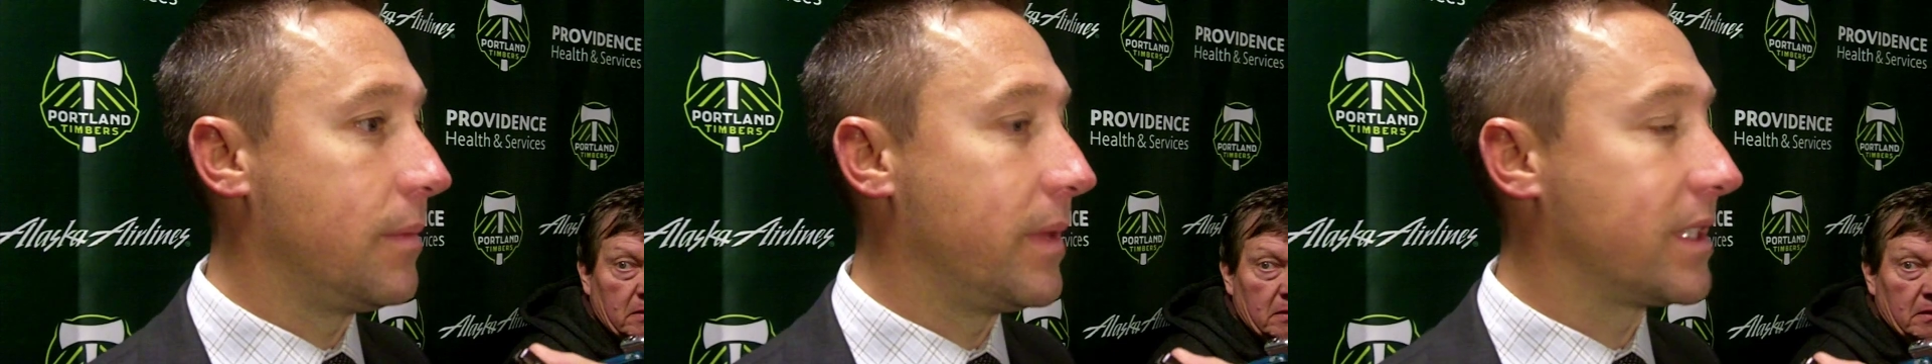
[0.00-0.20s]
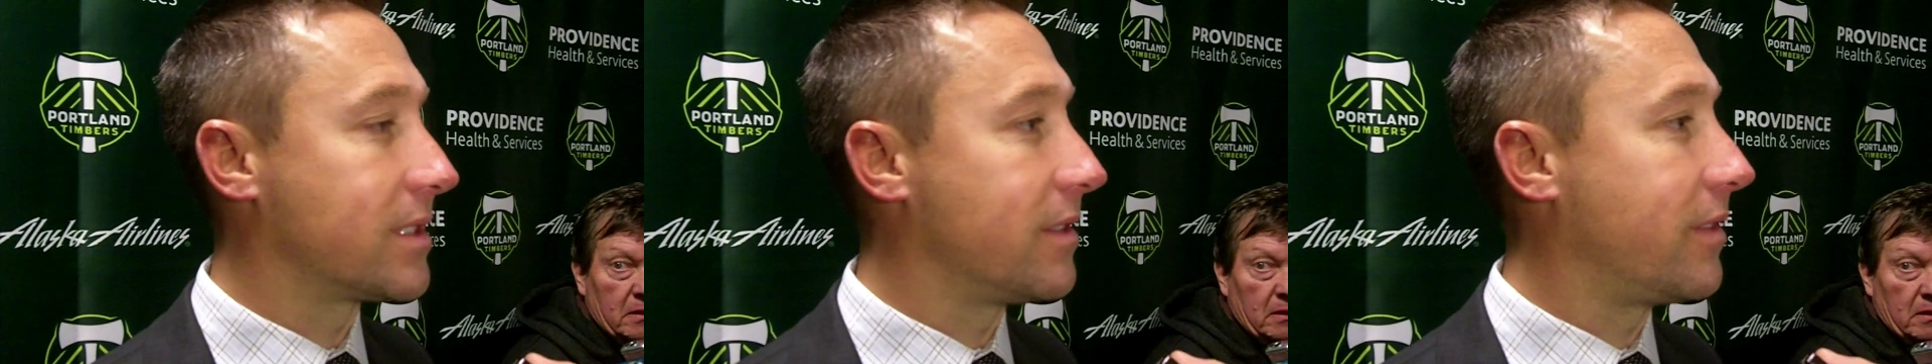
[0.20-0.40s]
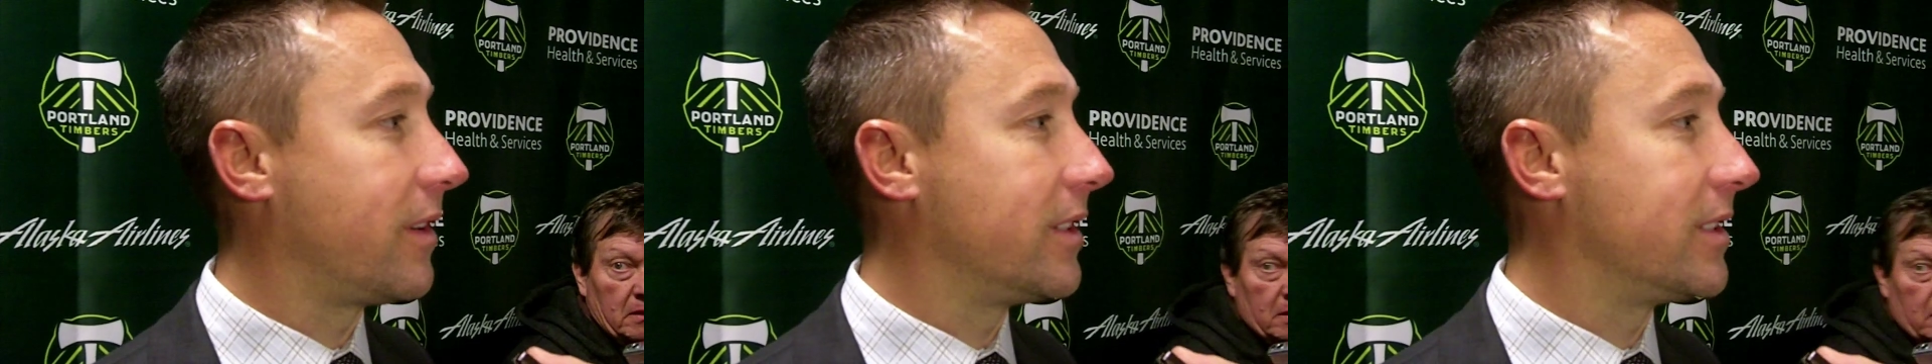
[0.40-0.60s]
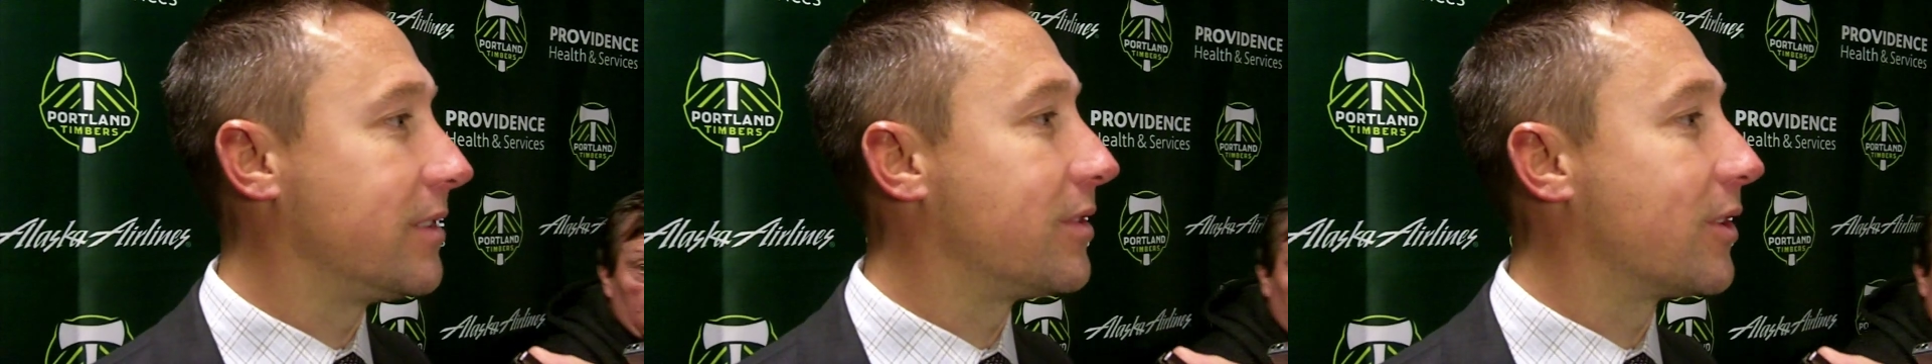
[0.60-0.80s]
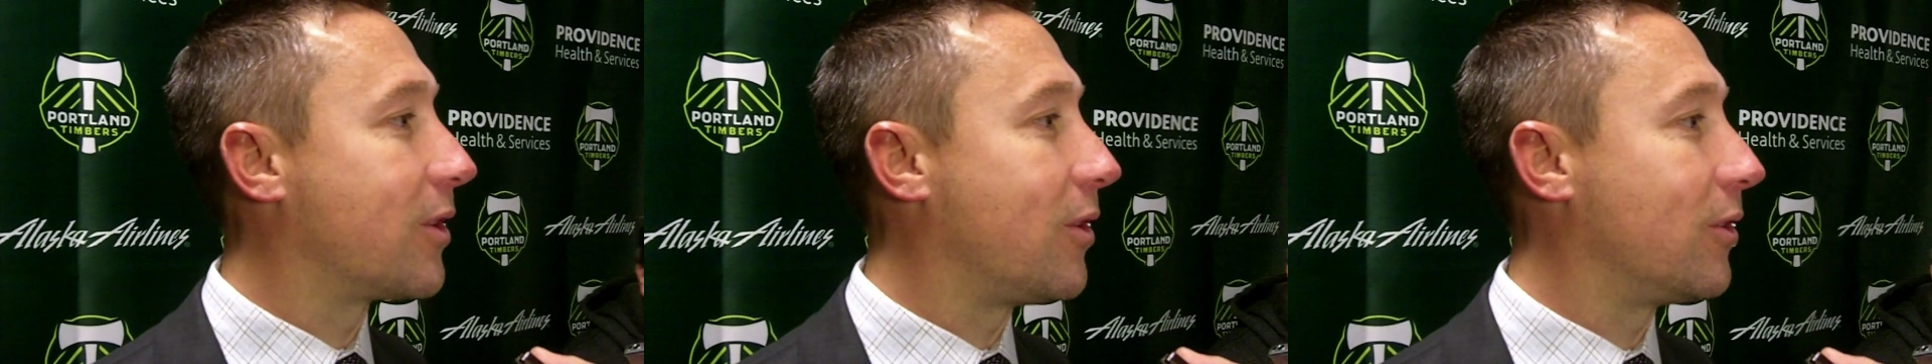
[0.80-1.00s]
it makes it very
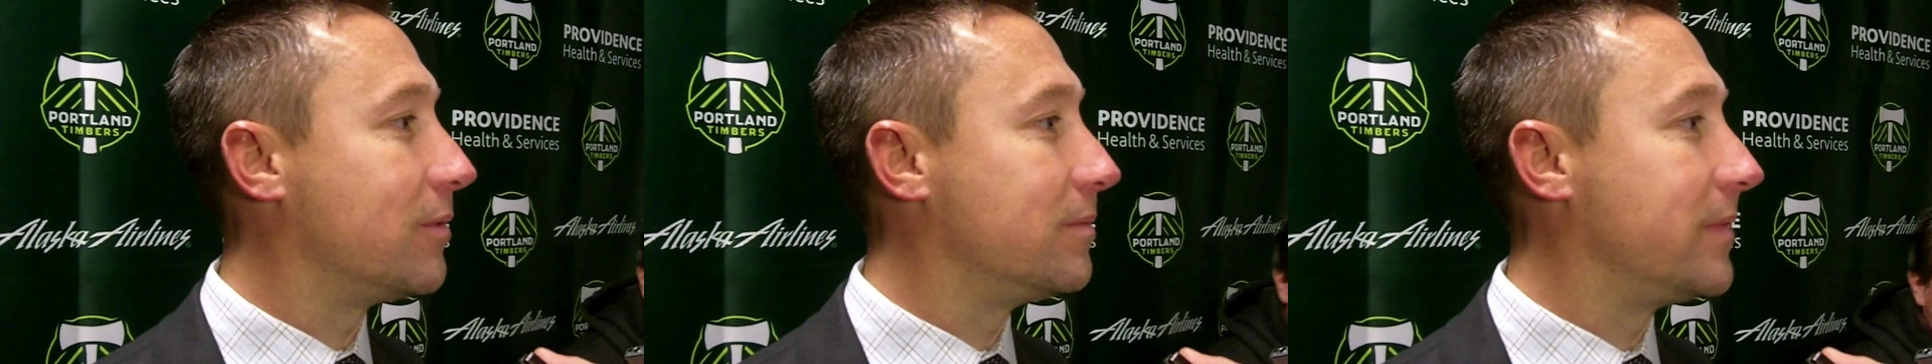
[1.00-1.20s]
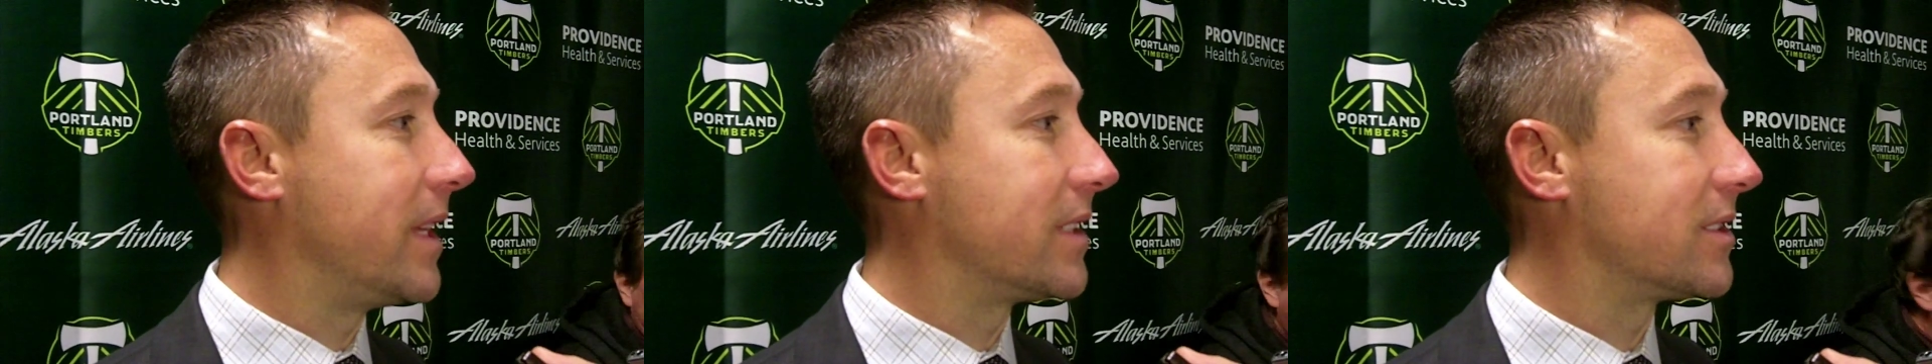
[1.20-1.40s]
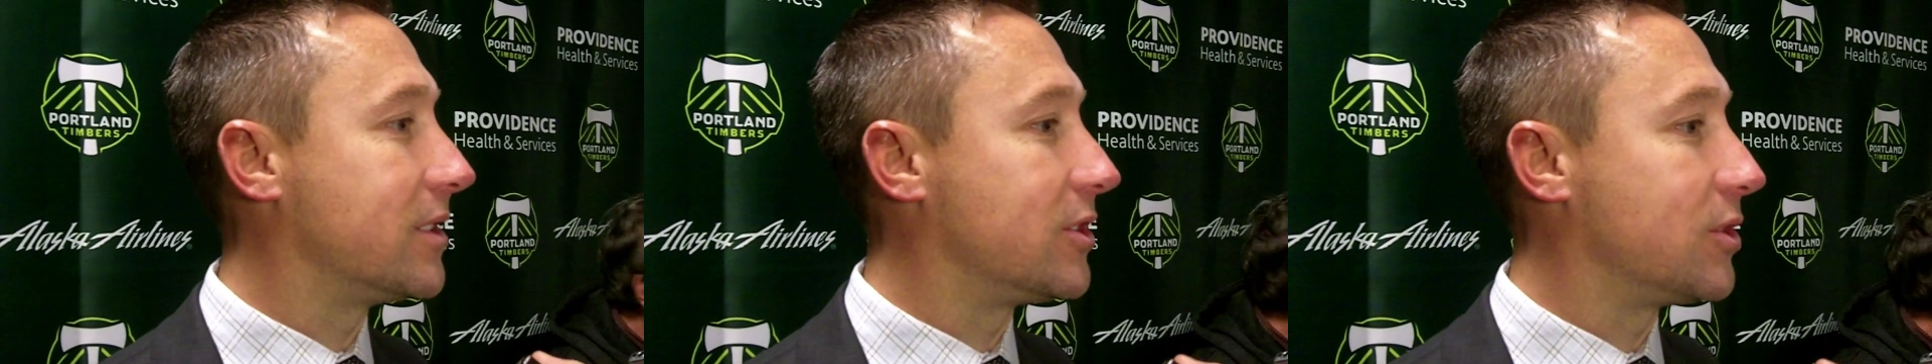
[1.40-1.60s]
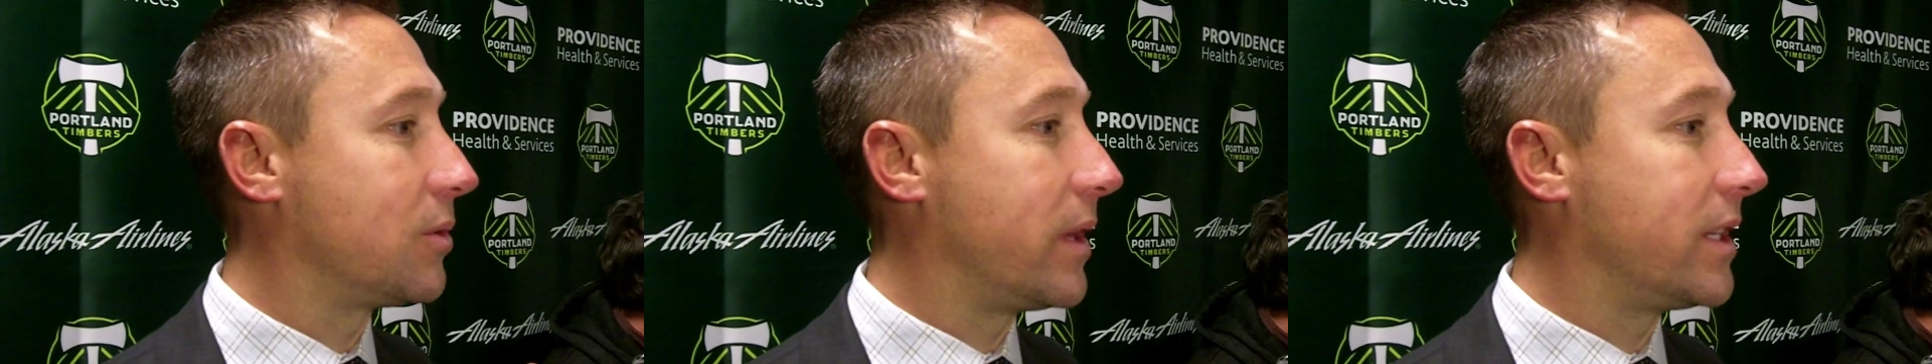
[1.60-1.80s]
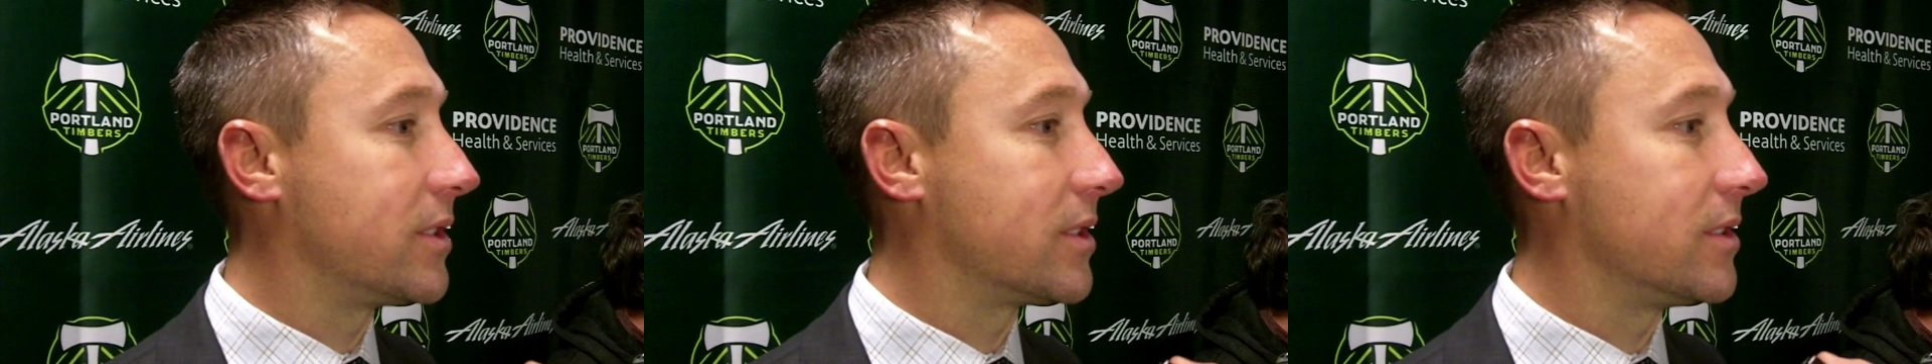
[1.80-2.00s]
difficult in that
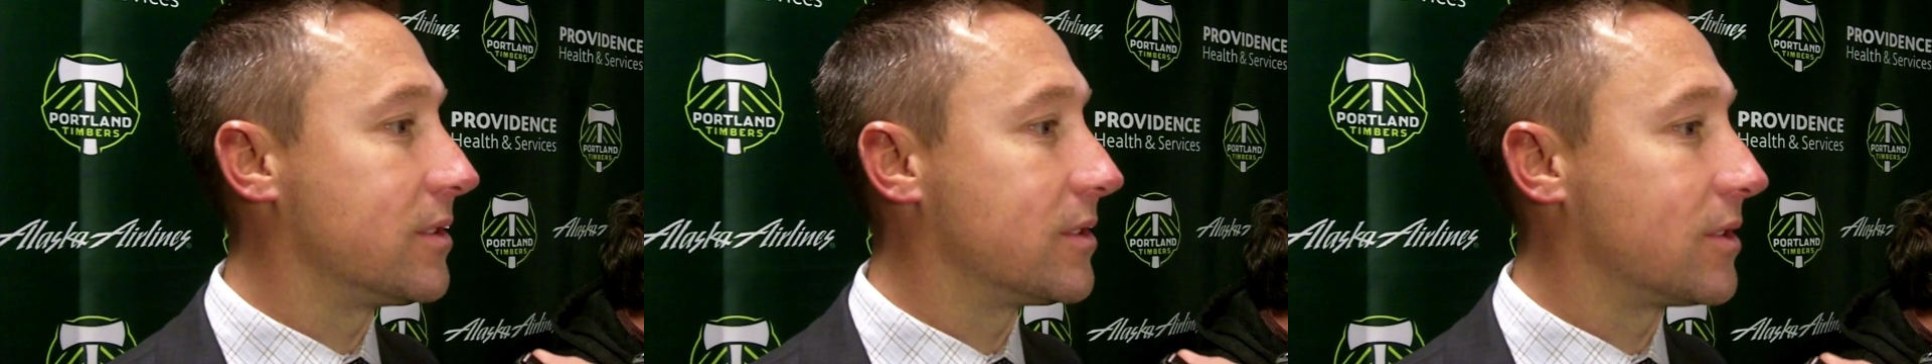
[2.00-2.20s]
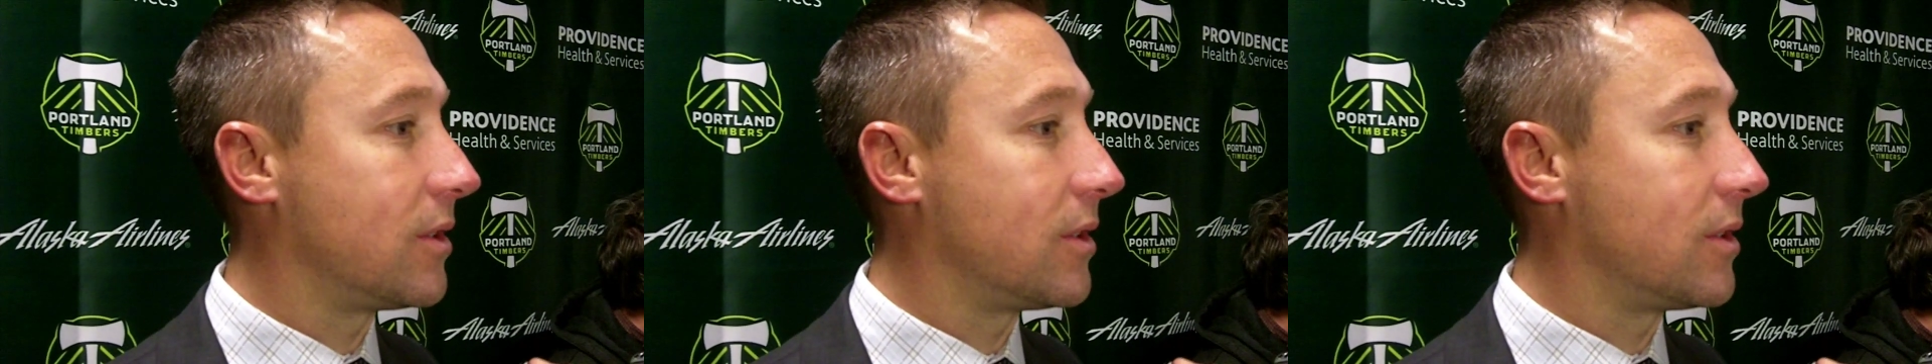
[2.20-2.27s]
situation.